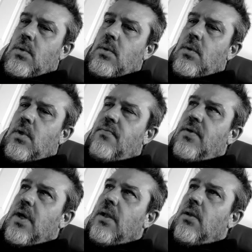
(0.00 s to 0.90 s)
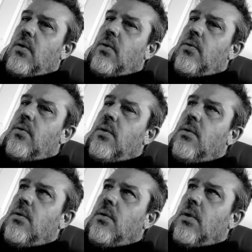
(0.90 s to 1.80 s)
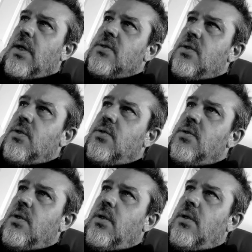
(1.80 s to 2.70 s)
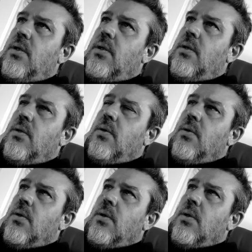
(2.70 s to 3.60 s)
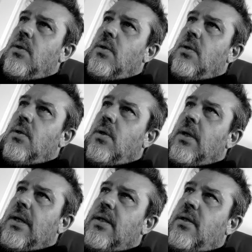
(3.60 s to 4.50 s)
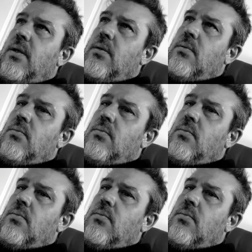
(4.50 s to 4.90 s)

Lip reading: that have not learned lessons in etiquette,